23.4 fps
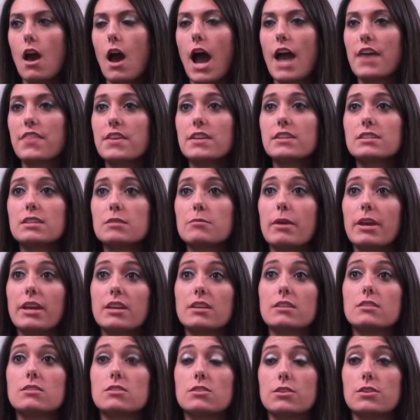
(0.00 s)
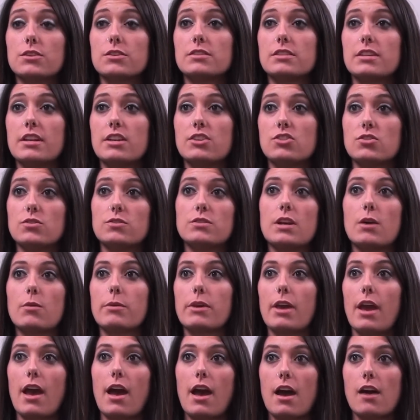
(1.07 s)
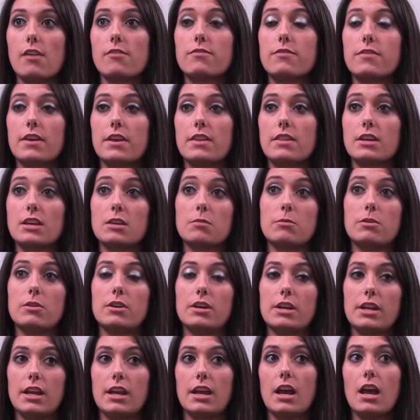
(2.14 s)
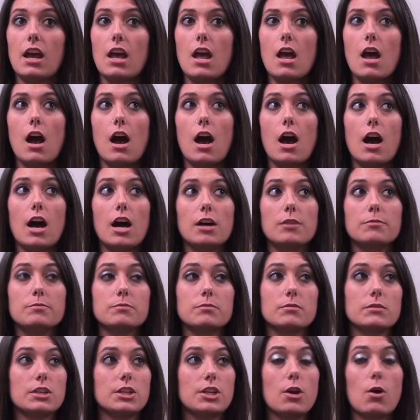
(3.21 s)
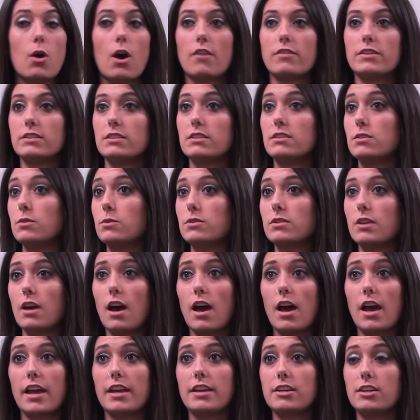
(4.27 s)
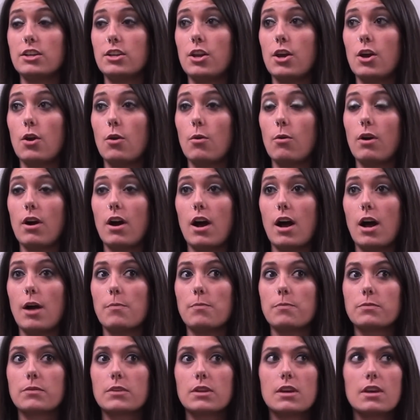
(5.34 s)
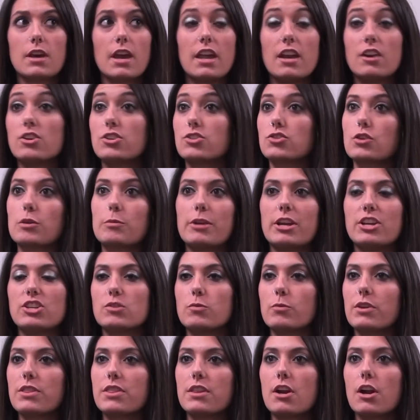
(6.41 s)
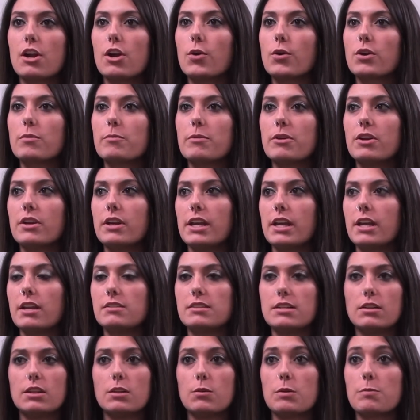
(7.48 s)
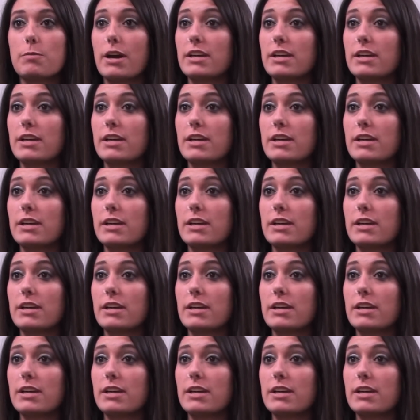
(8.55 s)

I think some main concerns and issues that we have in the community, obviously suicide, interdiscrimination within our own community, dealing with